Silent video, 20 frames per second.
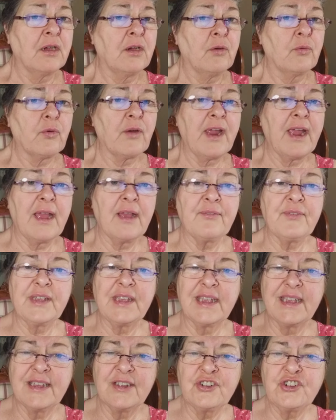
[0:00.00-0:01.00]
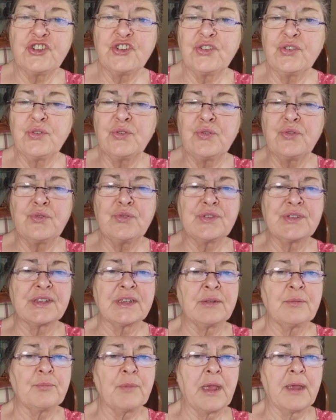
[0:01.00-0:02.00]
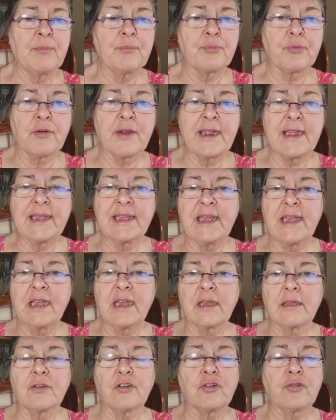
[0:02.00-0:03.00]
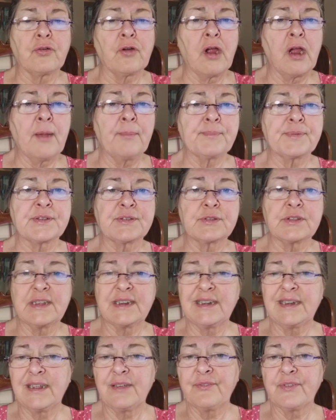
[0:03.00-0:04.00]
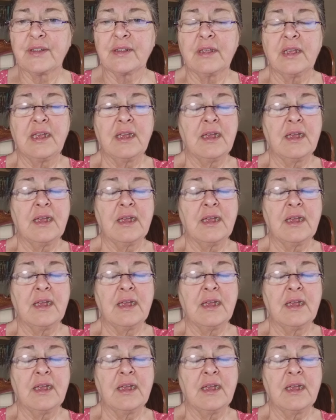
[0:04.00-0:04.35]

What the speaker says: were having issues and breaking, and crops didn't even,